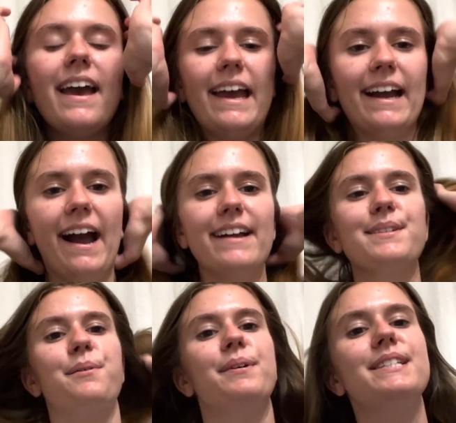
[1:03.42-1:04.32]
Guys,
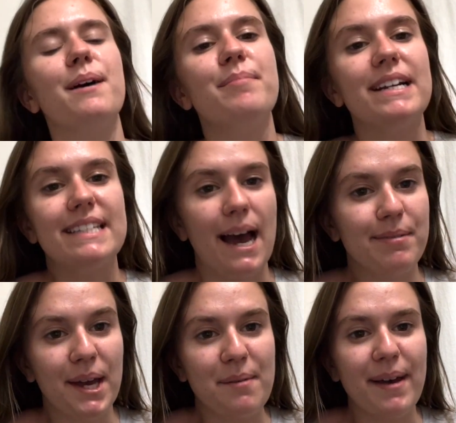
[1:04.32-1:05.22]
what's up? It's
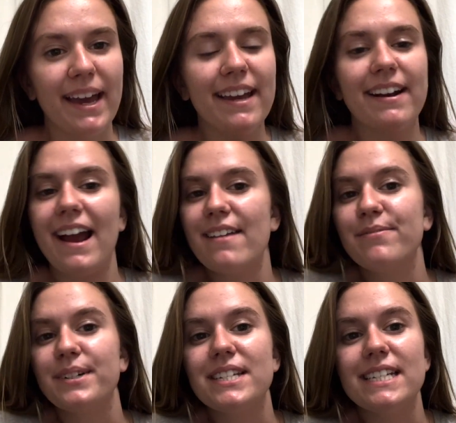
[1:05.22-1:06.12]
Abigail May here, and
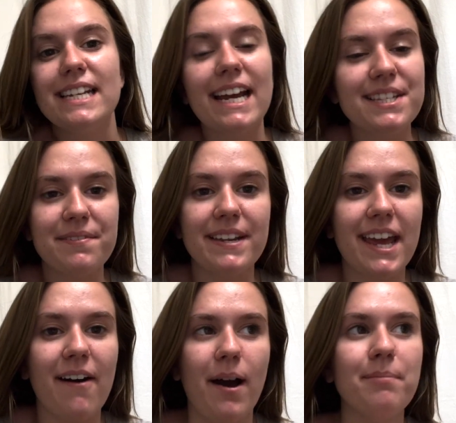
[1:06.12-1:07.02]
for today's
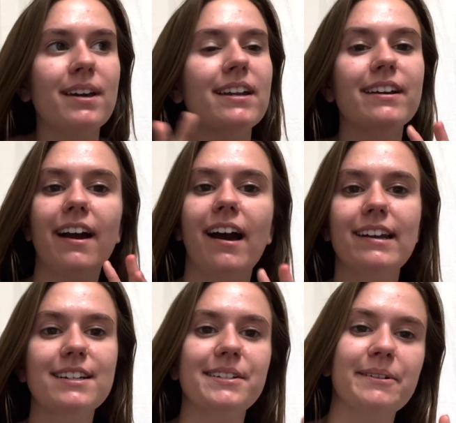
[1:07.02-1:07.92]
video, I'm gonna
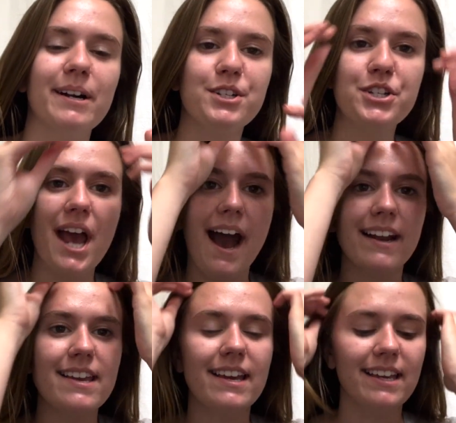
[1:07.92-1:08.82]
kind of do a
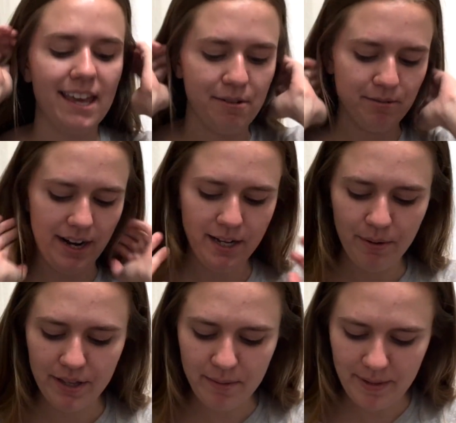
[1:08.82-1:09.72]
chatty get ready
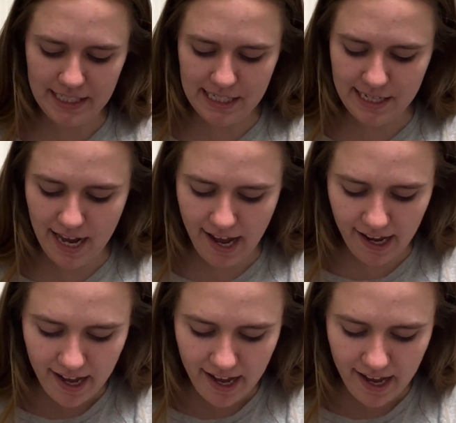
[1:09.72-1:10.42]
with me today.